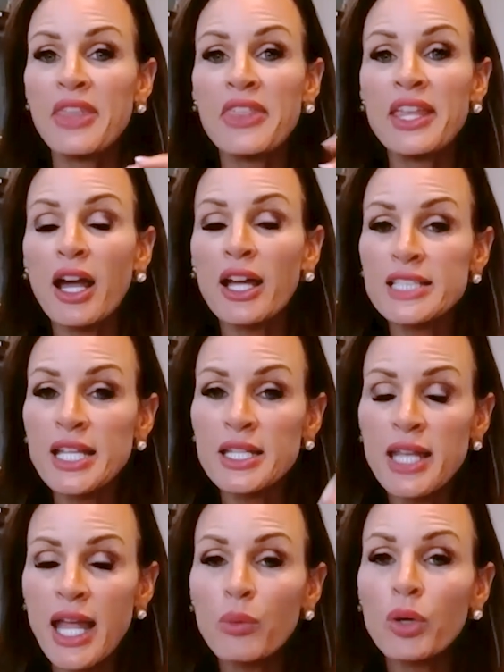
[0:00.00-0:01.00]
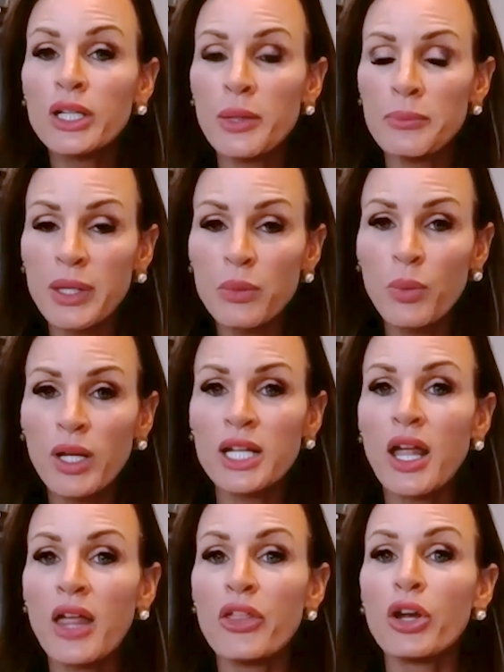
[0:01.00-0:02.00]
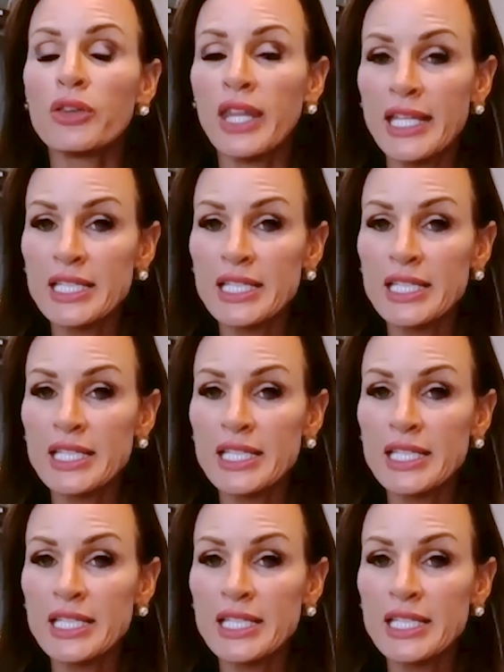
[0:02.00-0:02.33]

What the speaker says: And then they got to network and meet one another.